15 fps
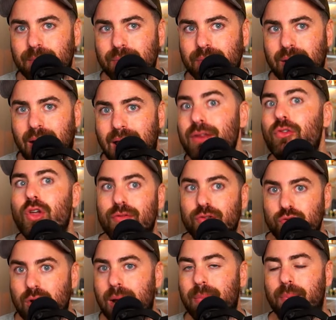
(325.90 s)
And if you have a
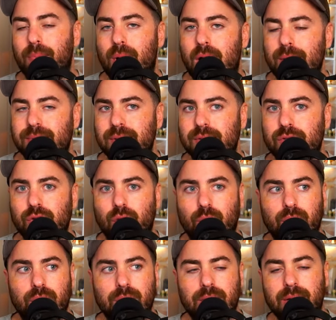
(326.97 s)
trap, it pops it.
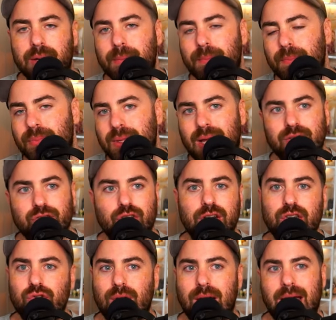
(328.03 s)
So the
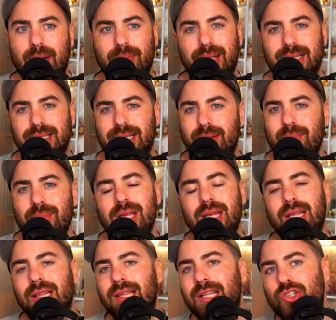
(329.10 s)
Unchained Trap gets
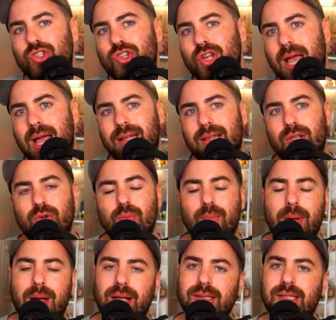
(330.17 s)
immediately checked, the
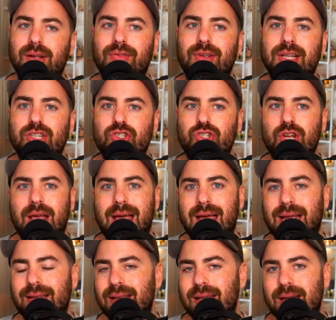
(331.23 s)
Yubel stuff gets
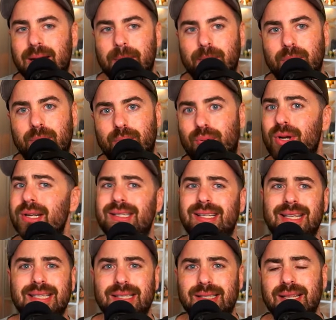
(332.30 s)
checked,
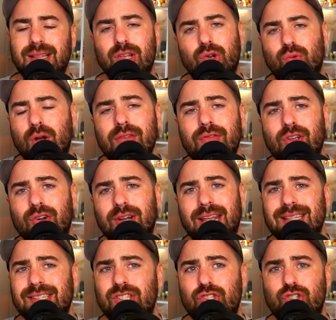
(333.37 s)
Princess in the Graveyard
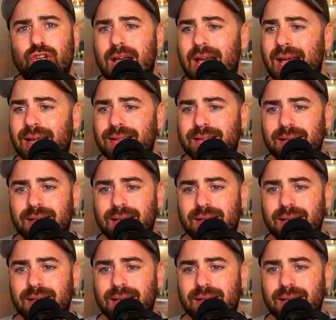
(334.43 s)
gets checked.